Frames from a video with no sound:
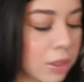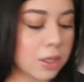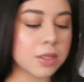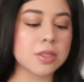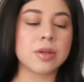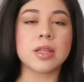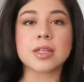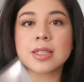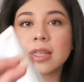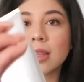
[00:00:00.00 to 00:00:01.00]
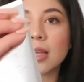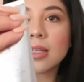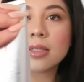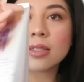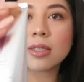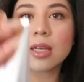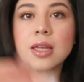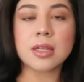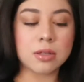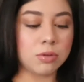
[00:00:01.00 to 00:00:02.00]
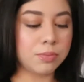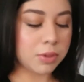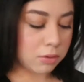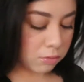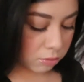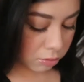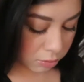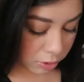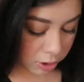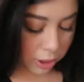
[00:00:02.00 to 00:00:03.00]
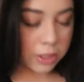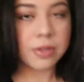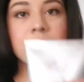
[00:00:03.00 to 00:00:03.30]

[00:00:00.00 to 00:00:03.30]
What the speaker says: So it looks like this, and oops. Okay, so it